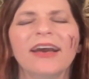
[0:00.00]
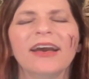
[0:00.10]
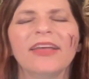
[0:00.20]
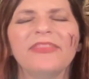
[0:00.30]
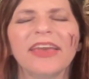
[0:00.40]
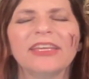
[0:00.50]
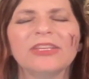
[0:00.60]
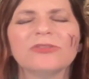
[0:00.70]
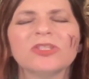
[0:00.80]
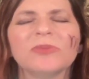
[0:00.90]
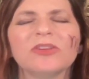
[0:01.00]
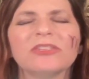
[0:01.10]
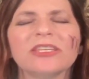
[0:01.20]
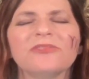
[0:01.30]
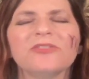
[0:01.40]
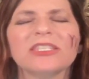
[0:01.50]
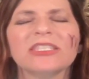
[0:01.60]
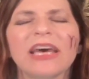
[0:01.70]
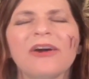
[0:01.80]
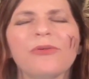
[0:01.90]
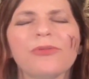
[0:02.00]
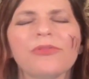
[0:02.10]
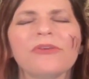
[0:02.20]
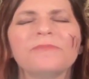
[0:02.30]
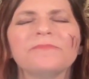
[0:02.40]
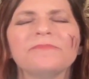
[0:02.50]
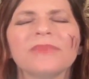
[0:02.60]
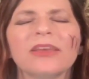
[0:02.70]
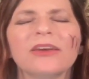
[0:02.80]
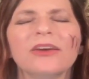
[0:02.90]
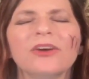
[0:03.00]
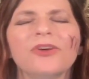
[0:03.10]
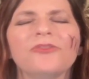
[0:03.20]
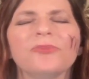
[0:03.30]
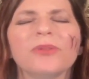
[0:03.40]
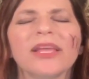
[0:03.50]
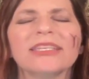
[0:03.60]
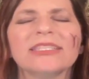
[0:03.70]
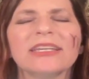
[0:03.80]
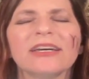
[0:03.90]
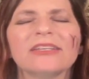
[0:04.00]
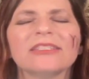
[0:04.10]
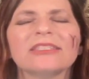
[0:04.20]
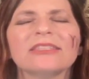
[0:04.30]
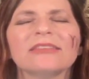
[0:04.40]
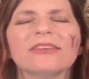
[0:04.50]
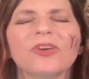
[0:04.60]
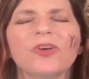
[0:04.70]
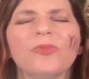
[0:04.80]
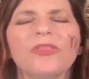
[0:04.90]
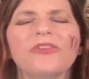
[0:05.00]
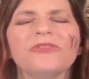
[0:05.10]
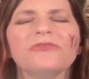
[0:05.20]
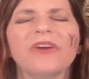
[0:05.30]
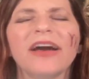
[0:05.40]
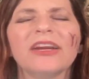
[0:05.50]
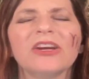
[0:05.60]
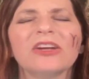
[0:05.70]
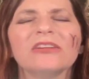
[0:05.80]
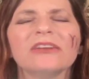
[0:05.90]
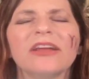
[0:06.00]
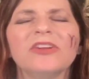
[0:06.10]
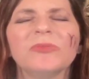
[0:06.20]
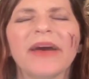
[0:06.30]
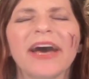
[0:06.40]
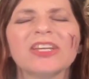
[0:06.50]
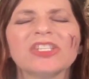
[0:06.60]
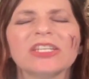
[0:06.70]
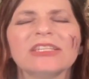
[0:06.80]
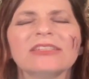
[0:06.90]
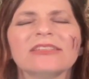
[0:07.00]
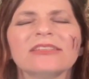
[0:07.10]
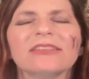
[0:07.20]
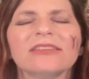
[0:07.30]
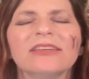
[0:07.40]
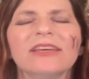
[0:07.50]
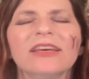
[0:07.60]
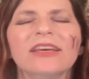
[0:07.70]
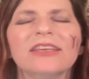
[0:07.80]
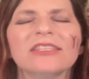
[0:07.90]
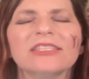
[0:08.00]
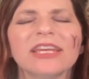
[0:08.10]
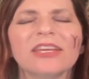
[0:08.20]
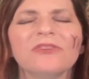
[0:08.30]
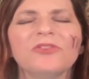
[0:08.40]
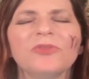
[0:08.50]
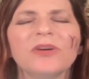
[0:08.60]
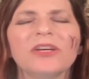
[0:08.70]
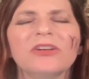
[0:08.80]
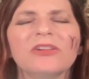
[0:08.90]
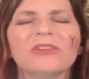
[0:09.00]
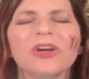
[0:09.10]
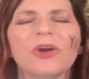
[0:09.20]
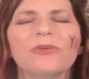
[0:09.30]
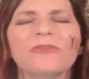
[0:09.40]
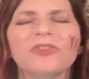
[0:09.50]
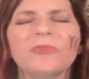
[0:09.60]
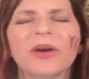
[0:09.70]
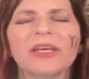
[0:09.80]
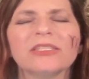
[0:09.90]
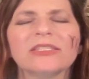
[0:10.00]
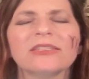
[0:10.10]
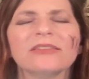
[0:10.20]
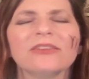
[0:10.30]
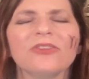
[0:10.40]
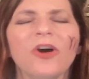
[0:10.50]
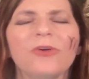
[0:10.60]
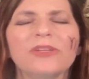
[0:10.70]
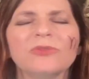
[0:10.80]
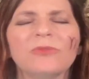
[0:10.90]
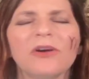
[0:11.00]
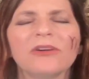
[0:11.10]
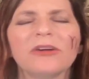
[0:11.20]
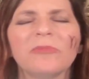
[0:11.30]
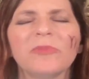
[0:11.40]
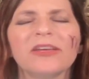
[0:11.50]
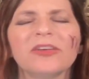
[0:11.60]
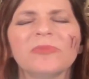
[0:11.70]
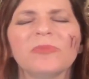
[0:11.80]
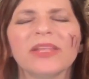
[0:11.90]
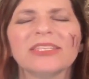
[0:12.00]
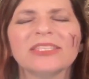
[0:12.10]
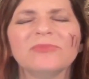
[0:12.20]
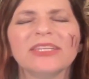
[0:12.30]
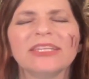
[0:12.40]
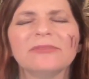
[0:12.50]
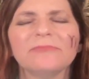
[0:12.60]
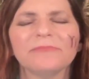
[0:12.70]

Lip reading: And thank you, spirits of the south, for blessing us with your fire and your passion. Stay if you will, go if you must. You're always welcome. Blessed be.